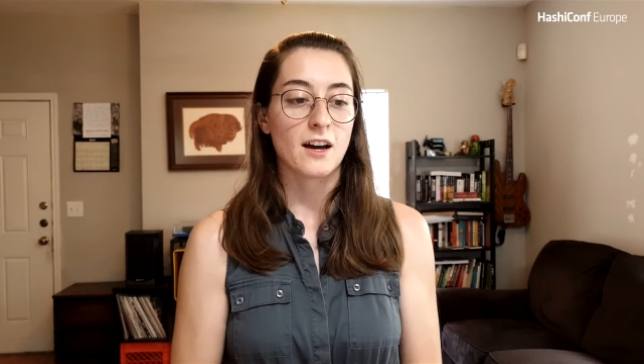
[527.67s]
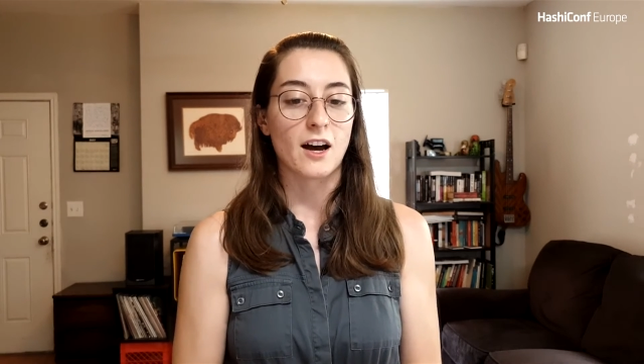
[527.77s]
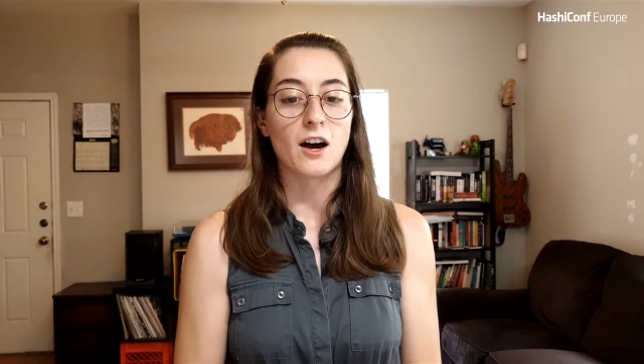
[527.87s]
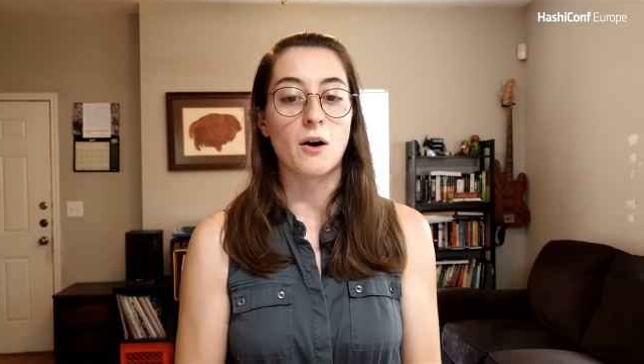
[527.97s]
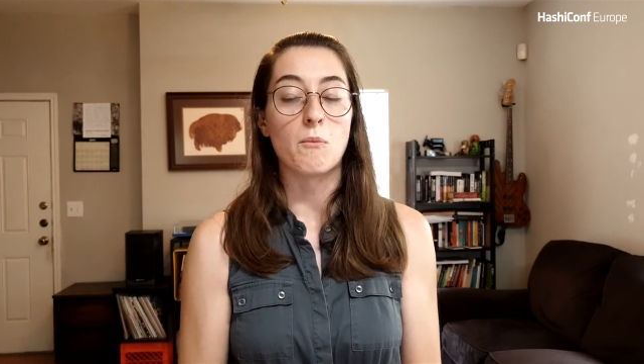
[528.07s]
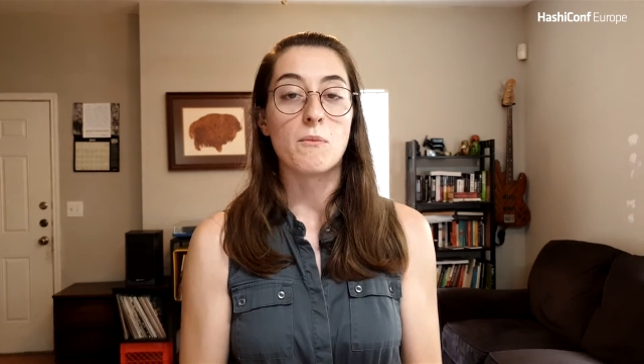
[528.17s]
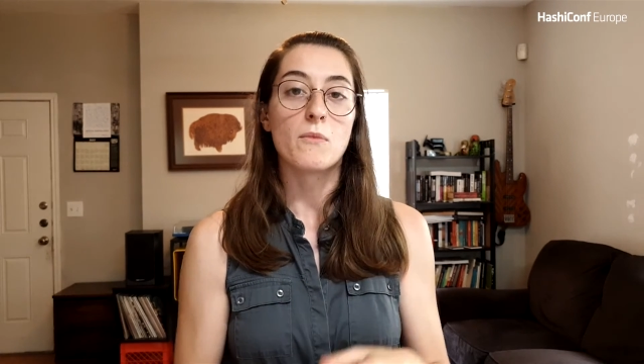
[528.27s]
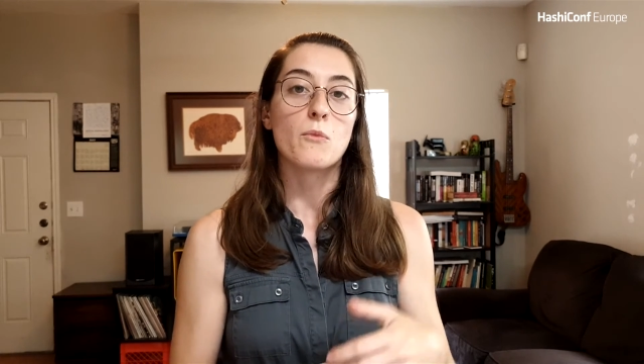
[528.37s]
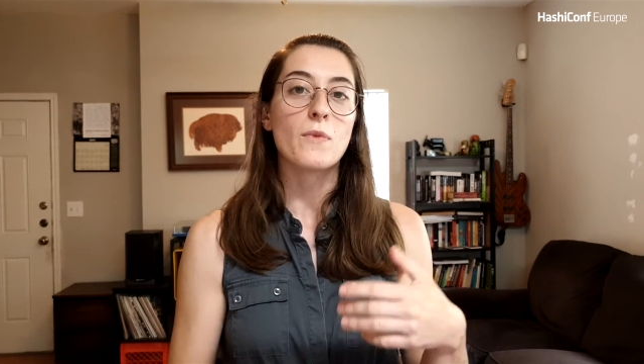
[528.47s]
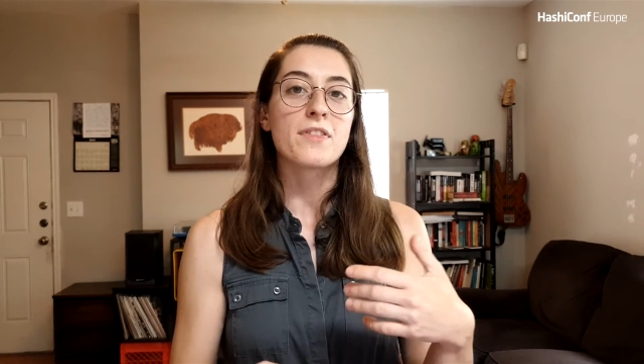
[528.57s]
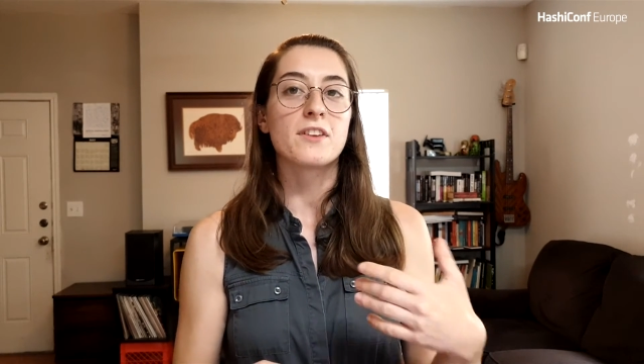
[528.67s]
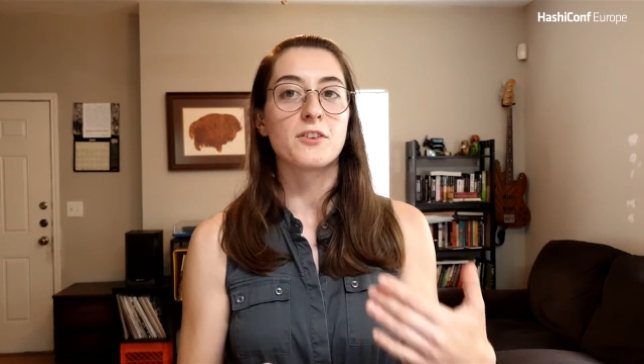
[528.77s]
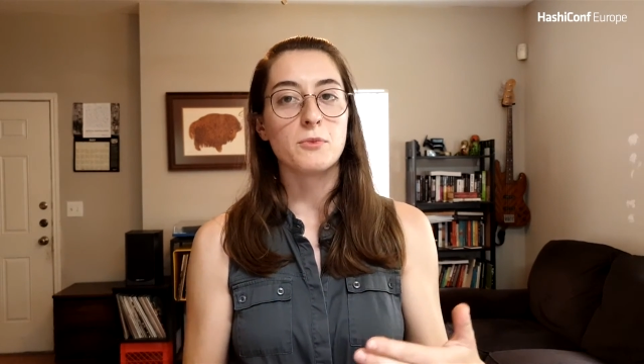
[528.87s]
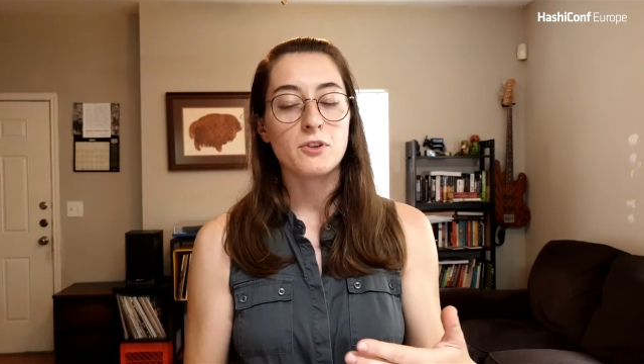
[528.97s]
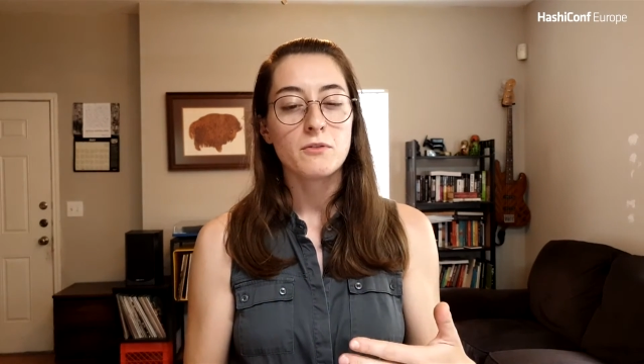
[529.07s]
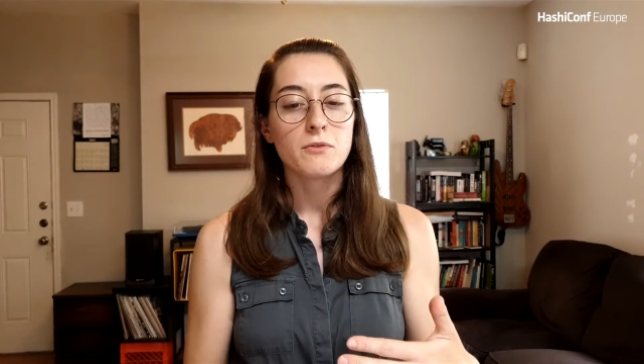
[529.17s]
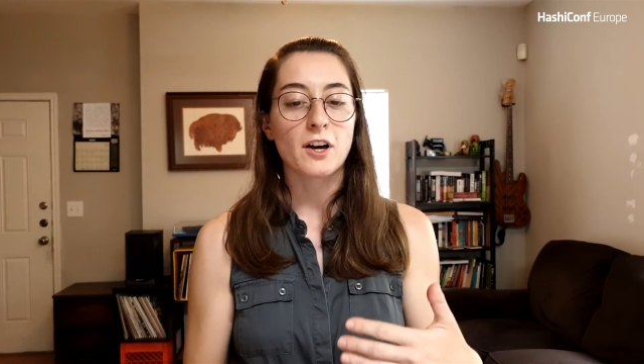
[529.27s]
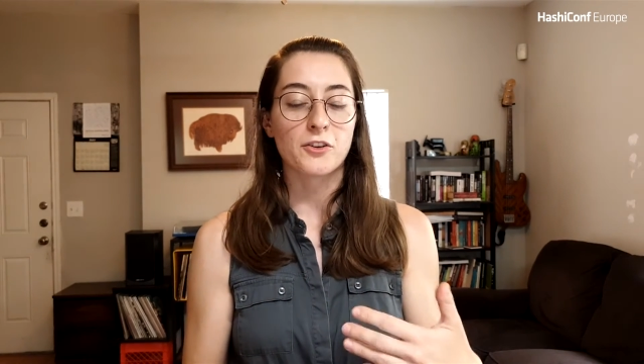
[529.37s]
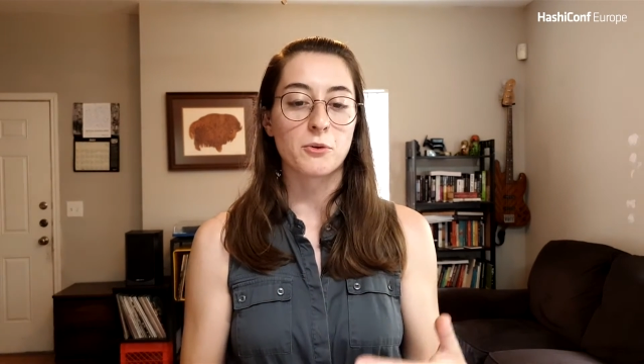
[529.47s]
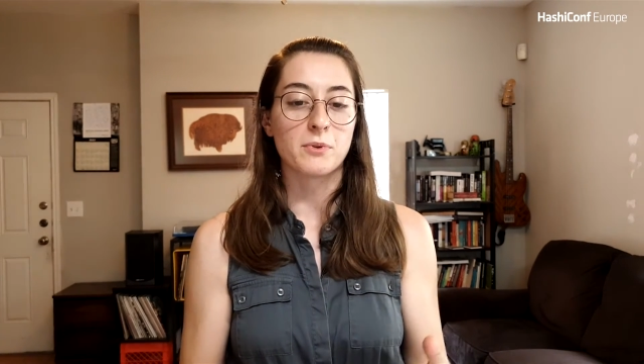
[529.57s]
Um, with this move, we
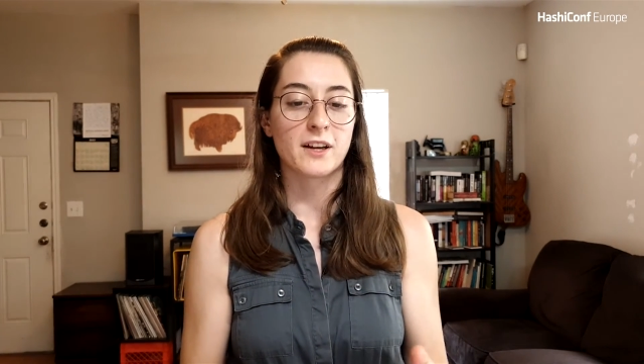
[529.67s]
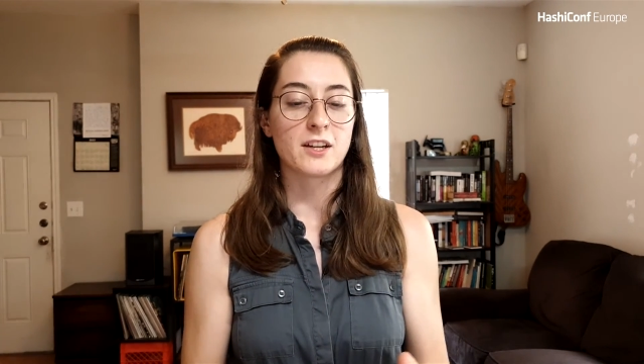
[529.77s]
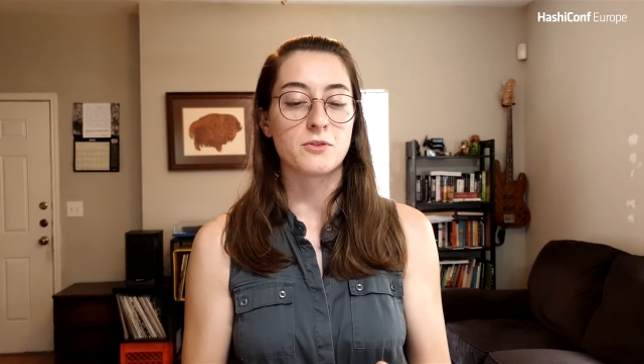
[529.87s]
also plan